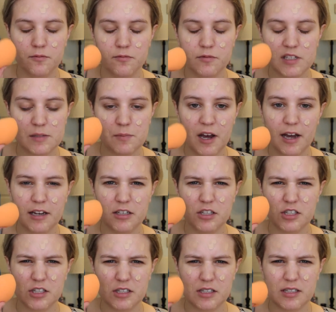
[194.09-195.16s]

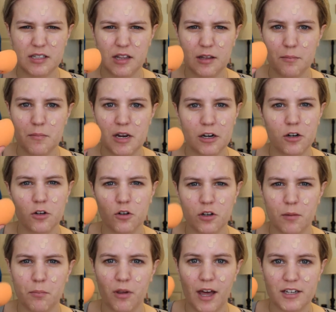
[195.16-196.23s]
sponge. It's the Miracle
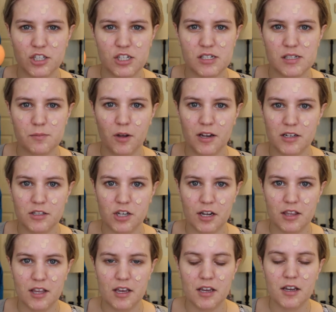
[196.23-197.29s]
Complexion sponge, I
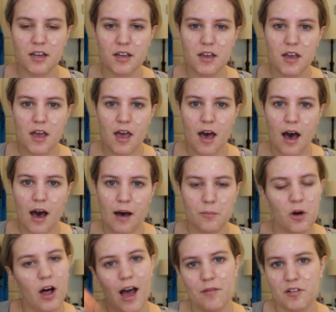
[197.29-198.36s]
think.
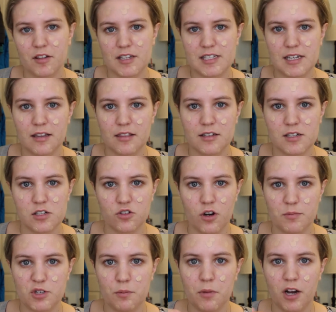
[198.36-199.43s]
I'll have it listed in the
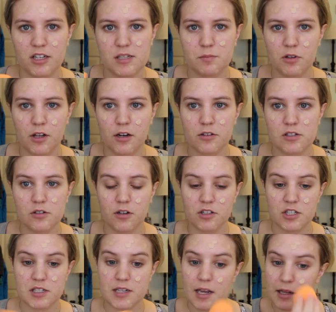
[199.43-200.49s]
description box below. So I'll
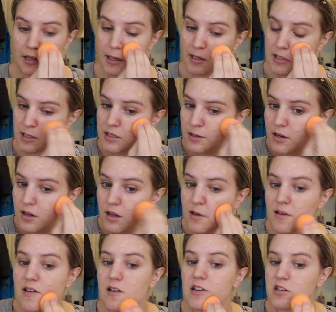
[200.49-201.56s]
just take this
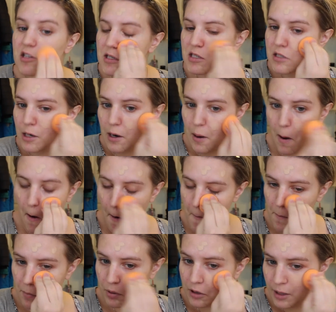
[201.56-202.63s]
and just start
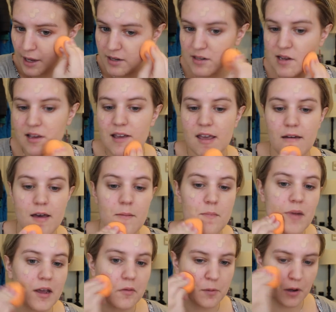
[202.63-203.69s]
blending in
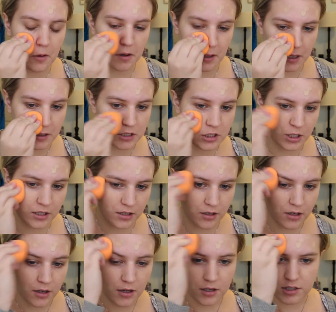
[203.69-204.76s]
my
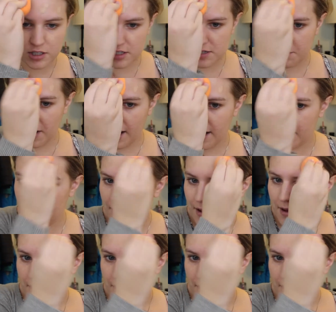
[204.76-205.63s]
foundation just by